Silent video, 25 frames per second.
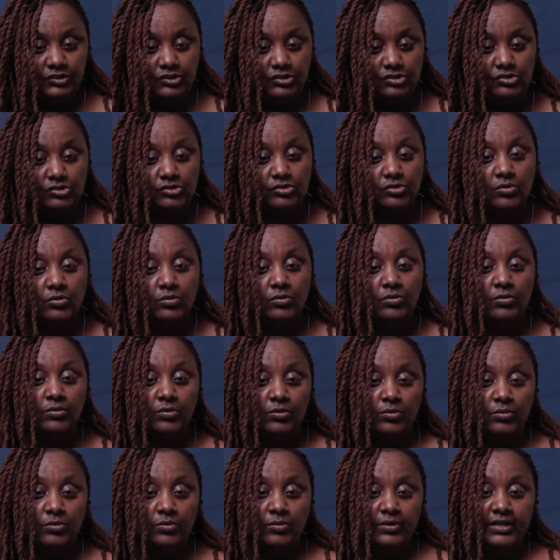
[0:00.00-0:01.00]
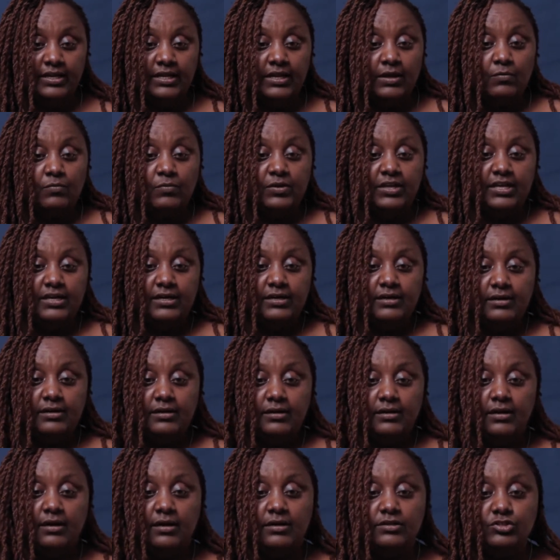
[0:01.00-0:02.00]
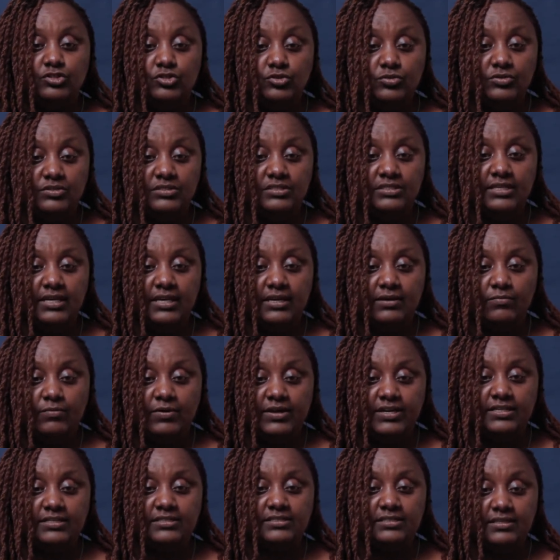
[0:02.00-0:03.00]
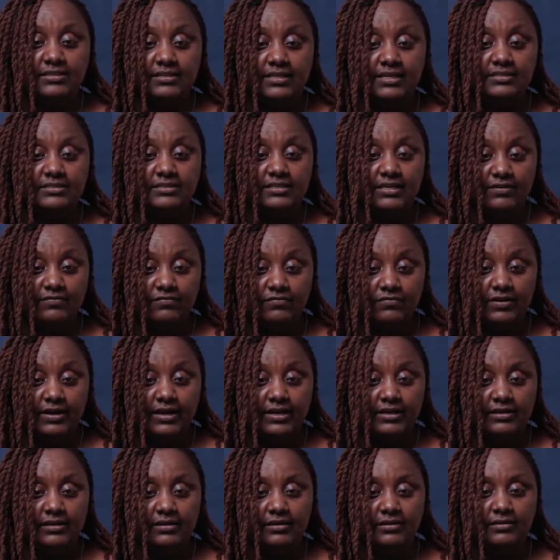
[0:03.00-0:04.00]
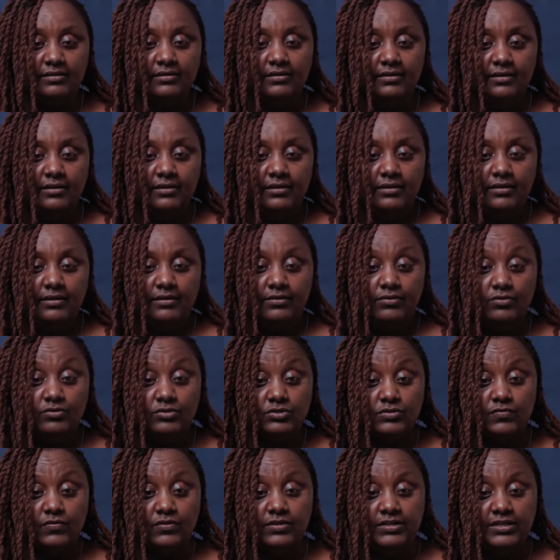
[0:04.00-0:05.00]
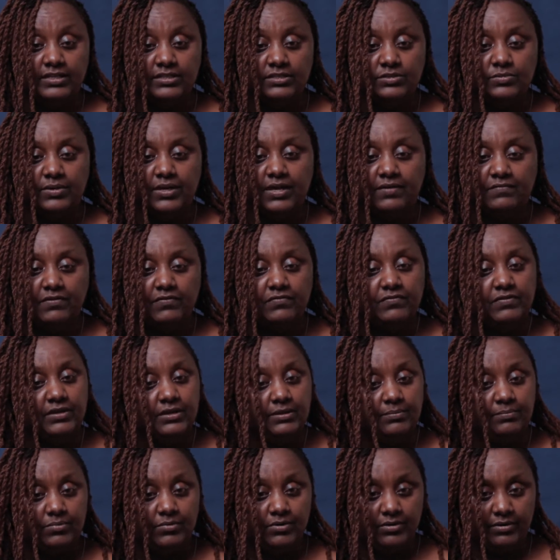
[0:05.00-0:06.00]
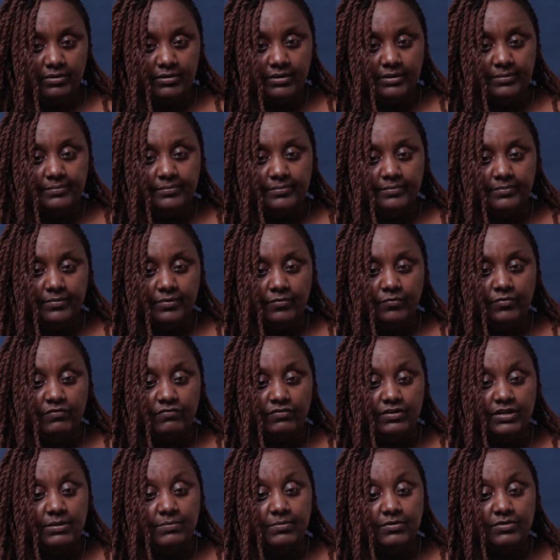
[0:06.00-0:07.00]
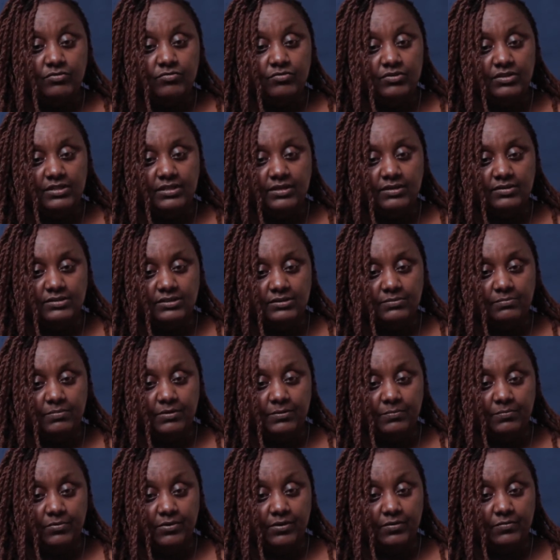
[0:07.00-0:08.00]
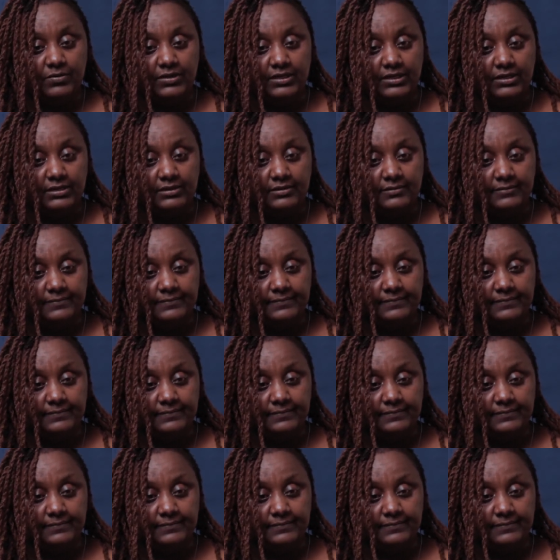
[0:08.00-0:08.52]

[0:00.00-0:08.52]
So in a week, Tuesday, Wednesday, Thursday, and Friday, those 4 days we have a feeding program. We feed about 3,000 people a week.